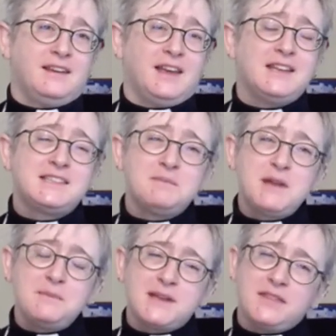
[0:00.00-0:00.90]
And
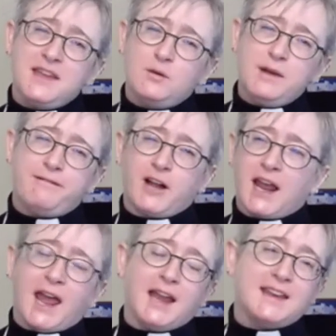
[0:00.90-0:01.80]
sometimes I think we
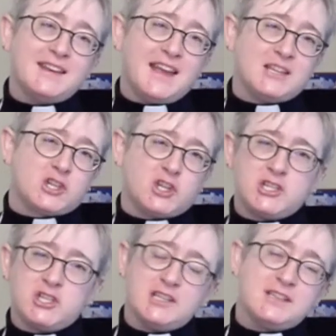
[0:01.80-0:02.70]
forget as
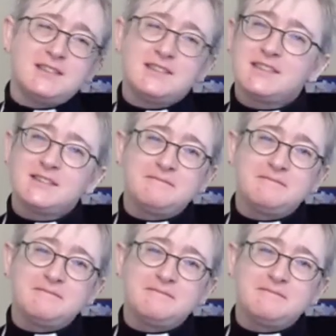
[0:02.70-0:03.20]
Christians